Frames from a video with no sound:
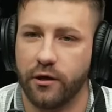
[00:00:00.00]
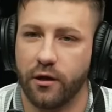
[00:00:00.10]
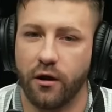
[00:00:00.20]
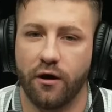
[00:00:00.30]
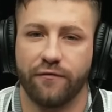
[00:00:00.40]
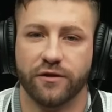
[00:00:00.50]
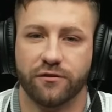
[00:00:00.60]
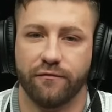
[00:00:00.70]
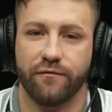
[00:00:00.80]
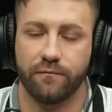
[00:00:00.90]
get an
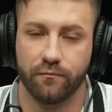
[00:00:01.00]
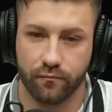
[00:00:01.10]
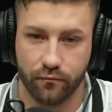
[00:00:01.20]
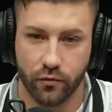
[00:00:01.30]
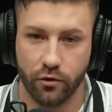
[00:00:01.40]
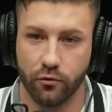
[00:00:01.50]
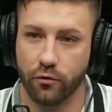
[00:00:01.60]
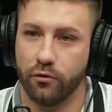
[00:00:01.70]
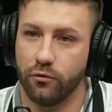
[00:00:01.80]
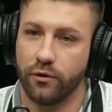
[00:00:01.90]
offensive
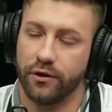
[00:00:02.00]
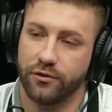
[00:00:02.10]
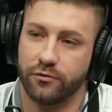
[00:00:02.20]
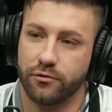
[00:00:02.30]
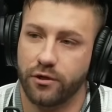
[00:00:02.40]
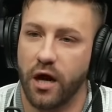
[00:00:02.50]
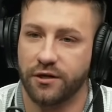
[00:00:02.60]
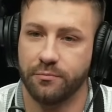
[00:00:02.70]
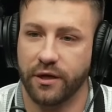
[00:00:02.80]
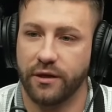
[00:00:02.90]
guru in
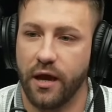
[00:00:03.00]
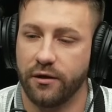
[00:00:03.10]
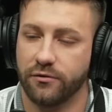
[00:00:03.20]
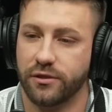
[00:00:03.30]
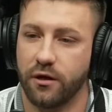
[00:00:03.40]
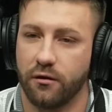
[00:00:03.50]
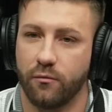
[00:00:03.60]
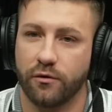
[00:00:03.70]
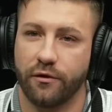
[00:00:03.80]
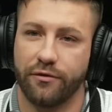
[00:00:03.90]
Josh McDaniels here, and
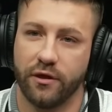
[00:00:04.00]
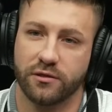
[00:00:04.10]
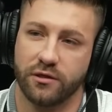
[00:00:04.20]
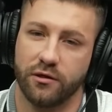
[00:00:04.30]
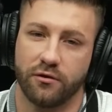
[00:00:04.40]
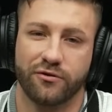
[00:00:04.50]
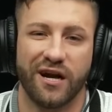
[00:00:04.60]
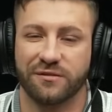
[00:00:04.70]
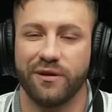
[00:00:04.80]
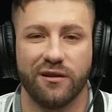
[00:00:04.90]
one of the things that
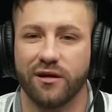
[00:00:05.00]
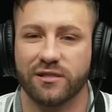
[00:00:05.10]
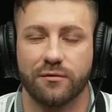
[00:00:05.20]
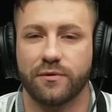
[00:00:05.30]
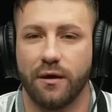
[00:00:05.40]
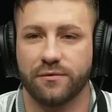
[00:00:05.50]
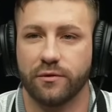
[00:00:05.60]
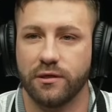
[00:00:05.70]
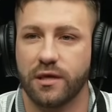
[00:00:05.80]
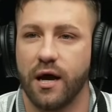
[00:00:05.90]
drives me nuts sometimes with
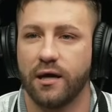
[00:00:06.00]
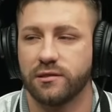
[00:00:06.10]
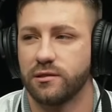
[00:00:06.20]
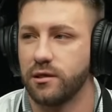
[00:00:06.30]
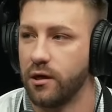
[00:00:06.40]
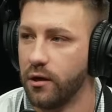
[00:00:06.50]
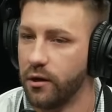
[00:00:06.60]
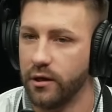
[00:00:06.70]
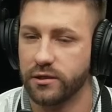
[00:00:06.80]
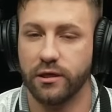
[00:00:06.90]
these guys is
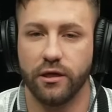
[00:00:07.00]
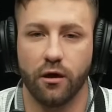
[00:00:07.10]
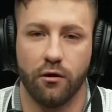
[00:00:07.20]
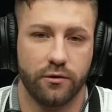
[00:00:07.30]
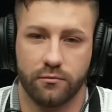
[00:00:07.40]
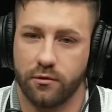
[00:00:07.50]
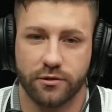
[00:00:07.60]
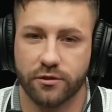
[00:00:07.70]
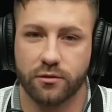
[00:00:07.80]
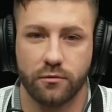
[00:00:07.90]
an ego, and
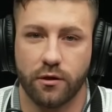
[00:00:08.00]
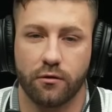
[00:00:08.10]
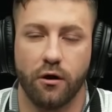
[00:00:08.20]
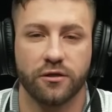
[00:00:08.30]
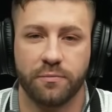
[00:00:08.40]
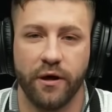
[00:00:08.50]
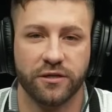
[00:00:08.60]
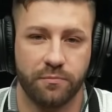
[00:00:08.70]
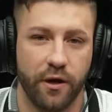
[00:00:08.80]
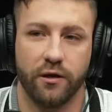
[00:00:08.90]
let's just call a spade a
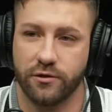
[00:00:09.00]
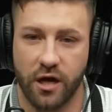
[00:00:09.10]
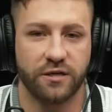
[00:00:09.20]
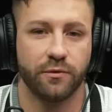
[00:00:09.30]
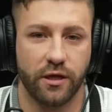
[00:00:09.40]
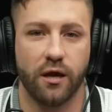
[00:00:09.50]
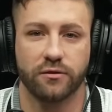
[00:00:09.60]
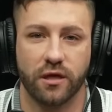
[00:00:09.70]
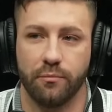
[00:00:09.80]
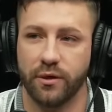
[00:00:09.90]
spade. Josh
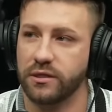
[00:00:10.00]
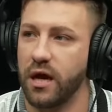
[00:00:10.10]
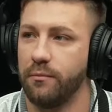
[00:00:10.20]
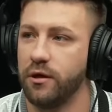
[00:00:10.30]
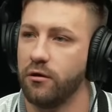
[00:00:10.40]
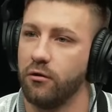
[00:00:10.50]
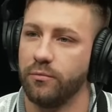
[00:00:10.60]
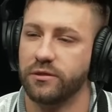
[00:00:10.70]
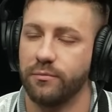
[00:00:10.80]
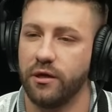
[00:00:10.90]
McDaniels had a big time ego,
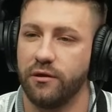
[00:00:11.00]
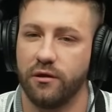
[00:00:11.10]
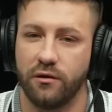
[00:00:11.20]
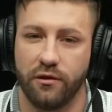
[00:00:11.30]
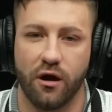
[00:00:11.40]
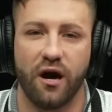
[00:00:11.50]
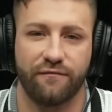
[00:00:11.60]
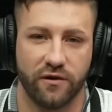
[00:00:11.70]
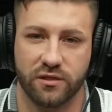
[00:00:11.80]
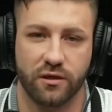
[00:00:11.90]
but to me, the
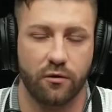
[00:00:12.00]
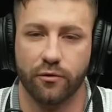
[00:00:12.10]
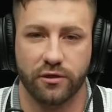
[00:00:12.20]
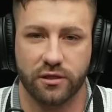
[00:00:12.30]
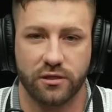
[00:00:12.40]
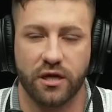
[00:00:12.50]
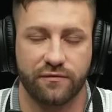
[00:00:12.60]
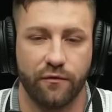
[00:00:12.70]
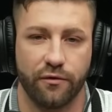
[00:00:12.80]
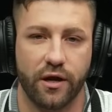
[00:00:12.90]
offenses that are really
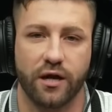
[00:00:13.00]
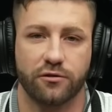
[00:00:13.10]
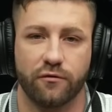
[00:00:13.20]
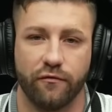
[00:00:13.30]
successful in the National